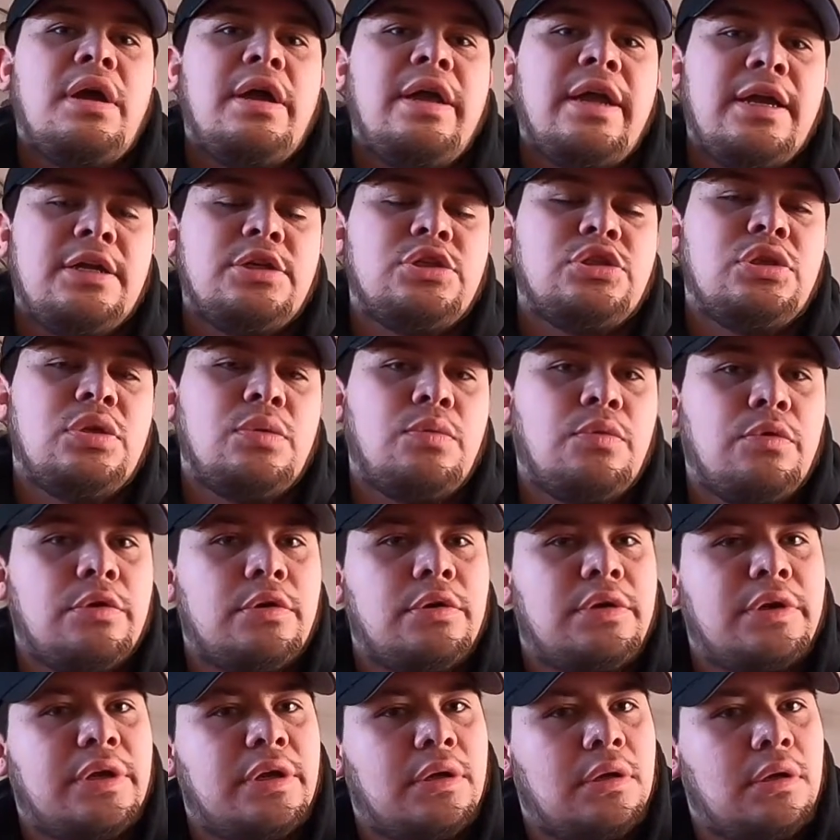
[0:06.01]
actually
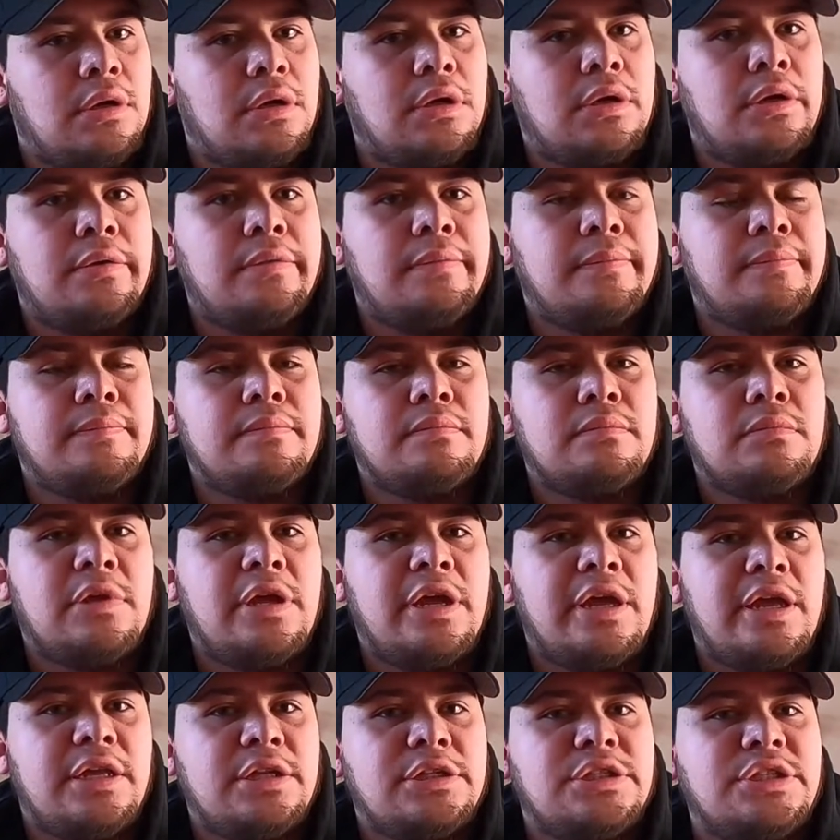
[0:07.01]
work
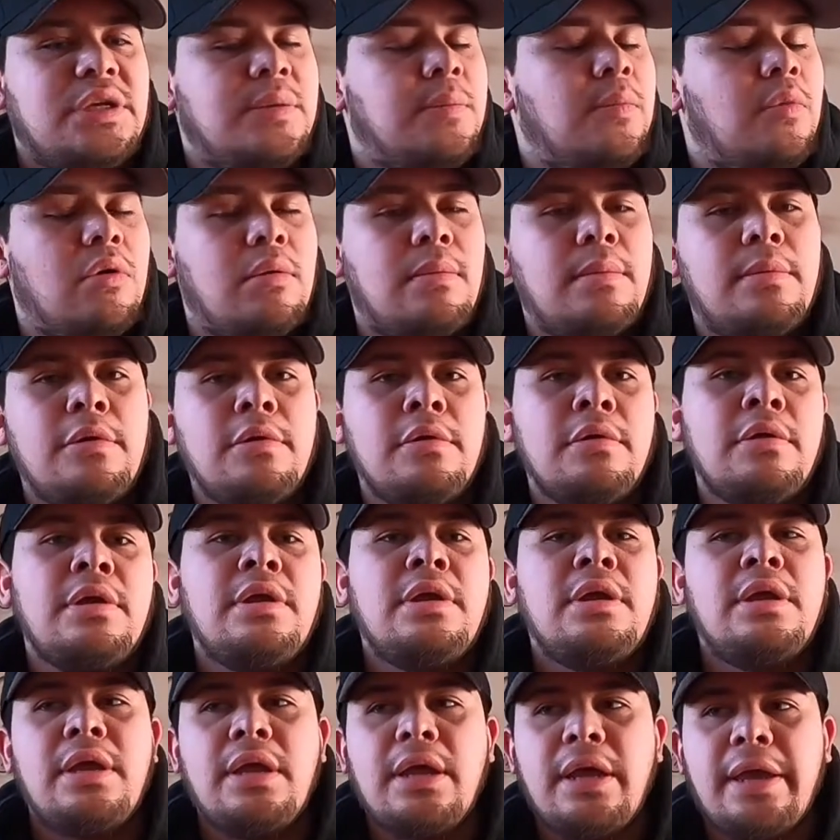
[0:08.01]
at T-Mobile,
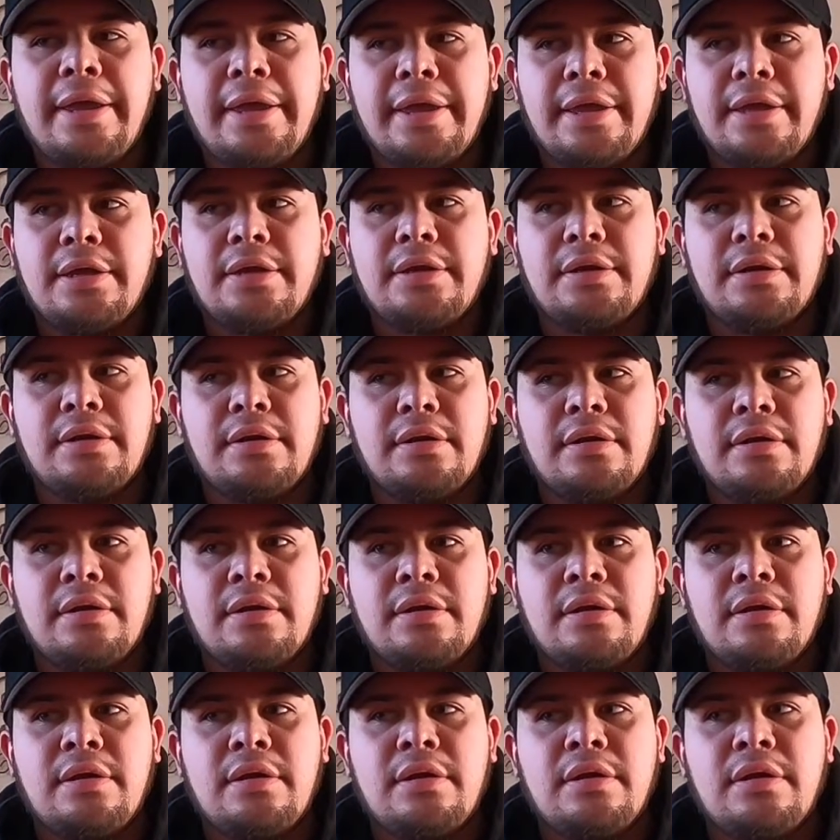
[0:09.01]
and
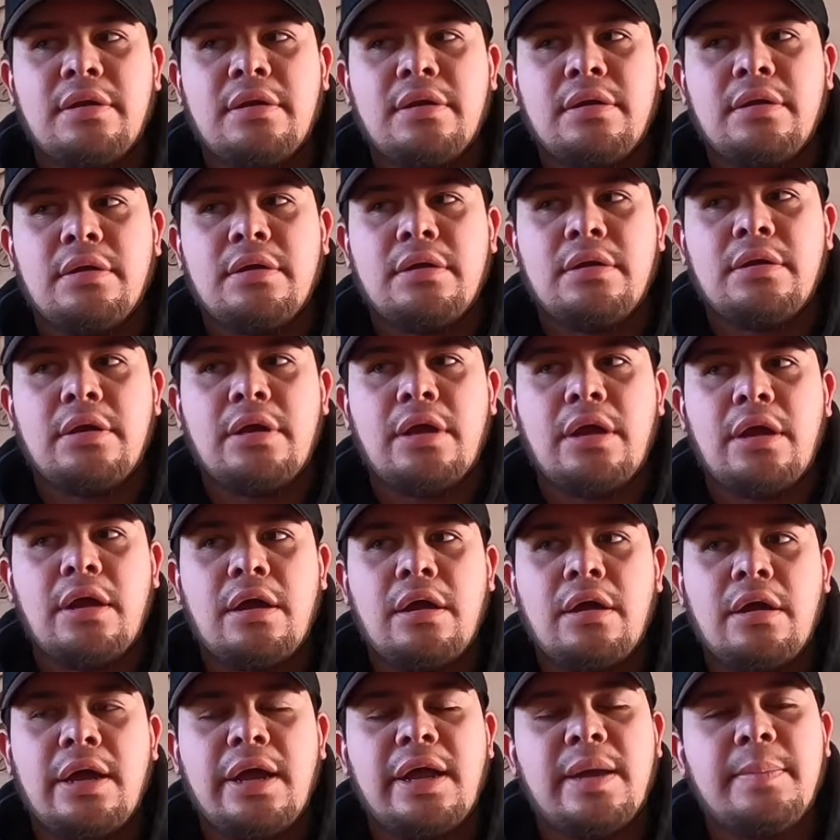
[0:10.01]

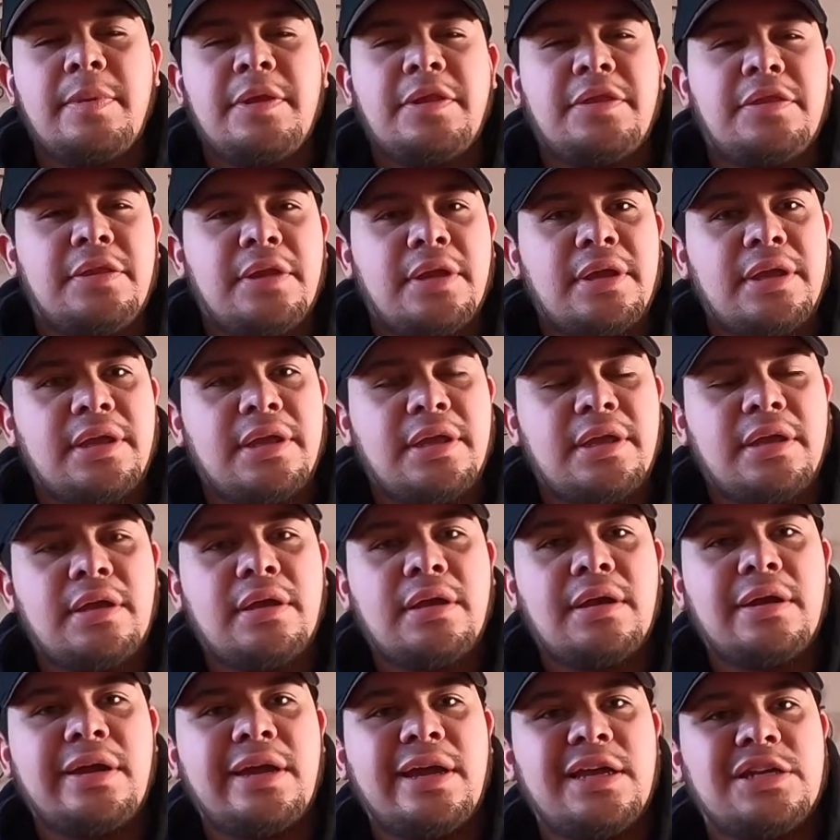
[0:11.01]
I've been
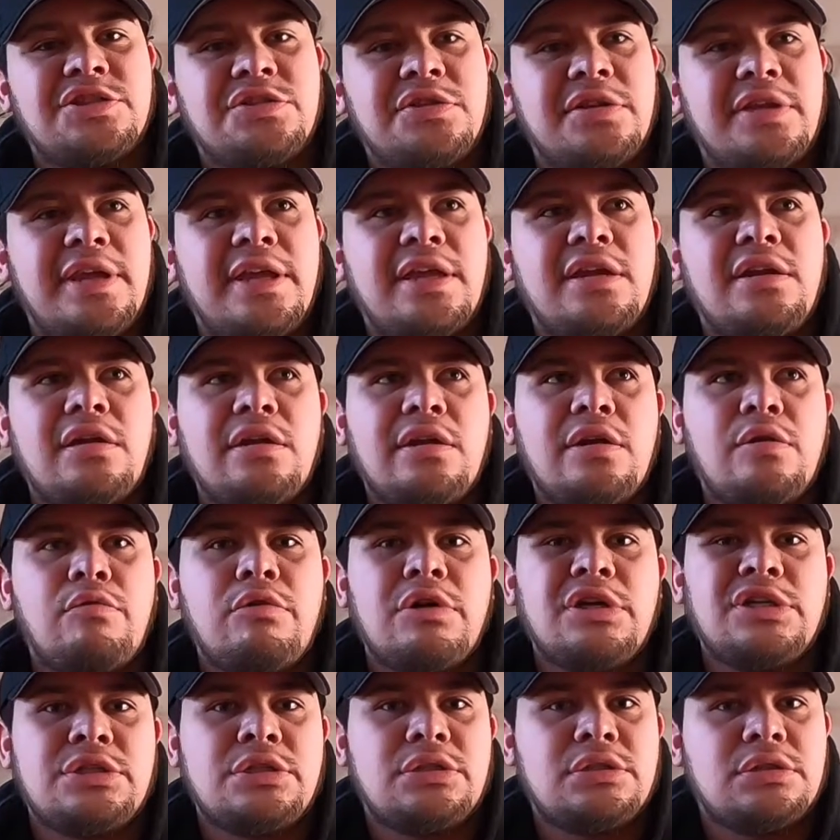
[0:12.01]
thinking. I actually get a lot of
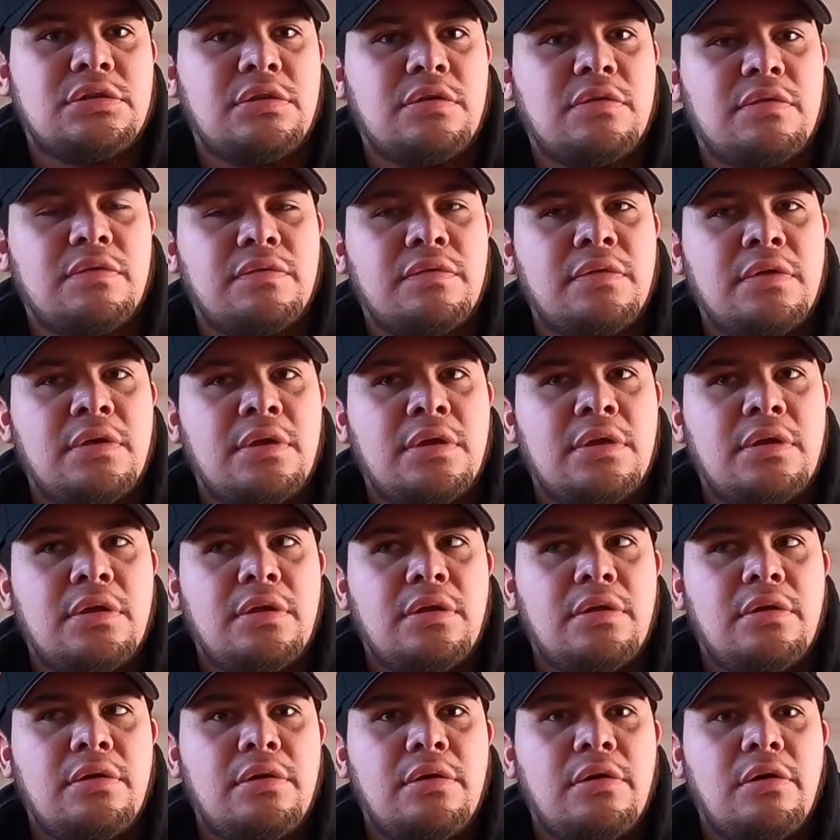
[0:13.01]
questions of,
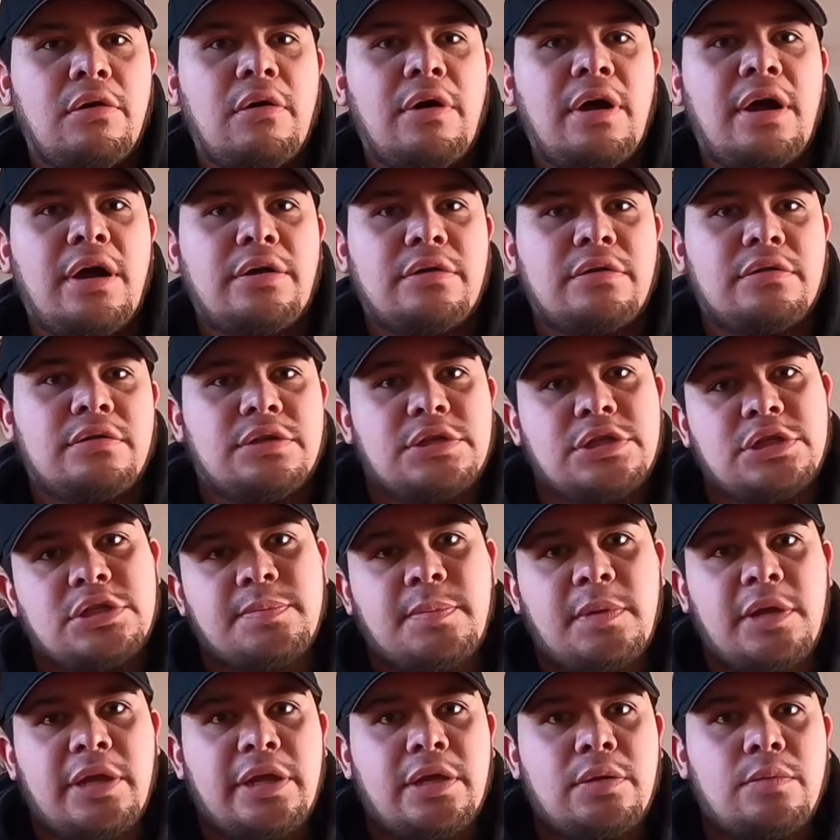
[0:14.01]
how does this
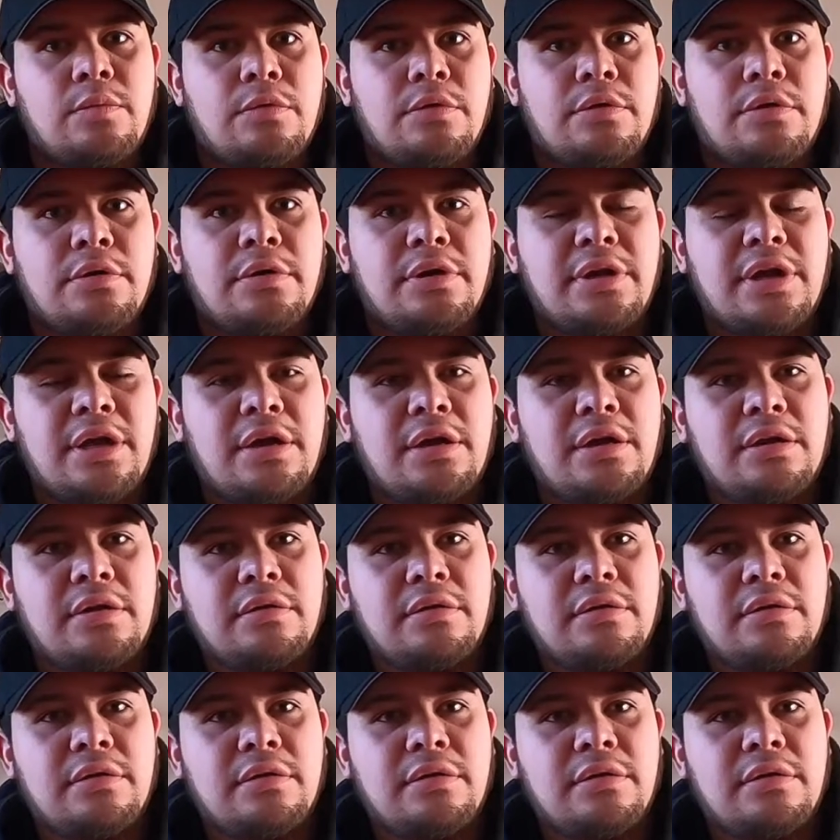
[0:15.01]
plan work?